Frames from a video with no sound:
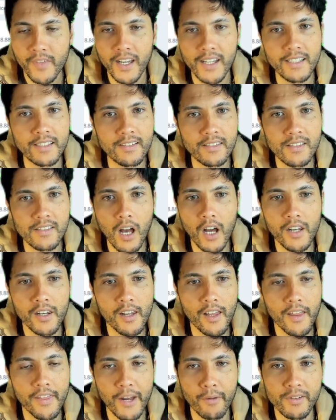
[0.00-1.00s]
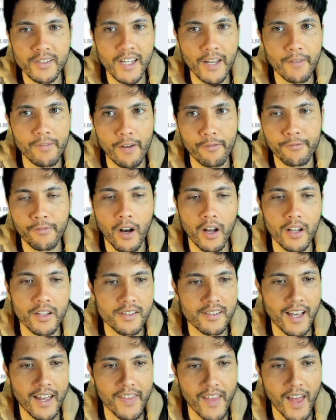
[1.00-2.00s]
it's done, they receive their
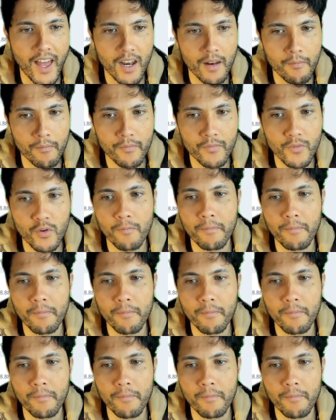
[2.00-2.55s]
funds, and then you've